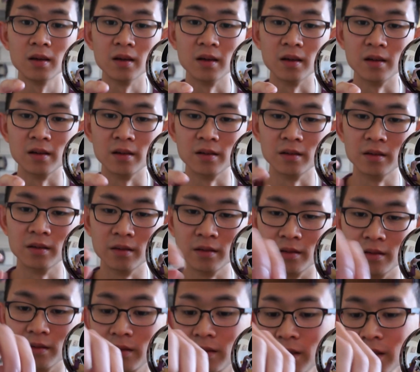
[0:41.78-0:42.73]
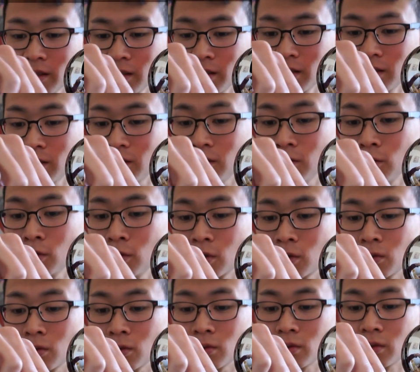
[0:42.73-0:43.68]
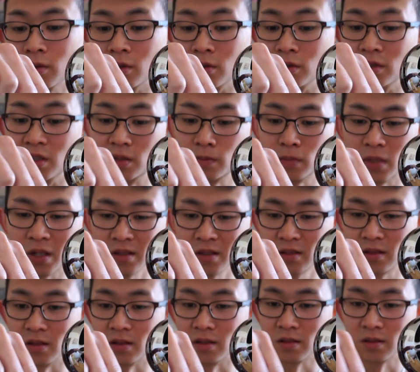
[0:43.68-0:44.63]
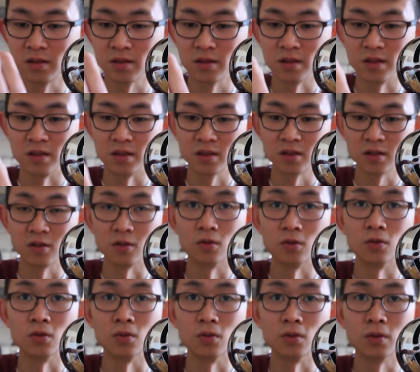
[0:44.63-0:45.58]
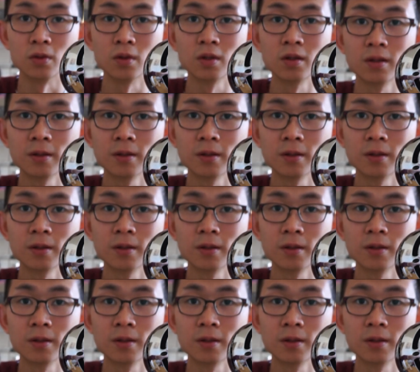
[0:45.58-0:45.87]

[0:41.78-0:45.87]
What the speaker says: And this noodle, or this pasta, is called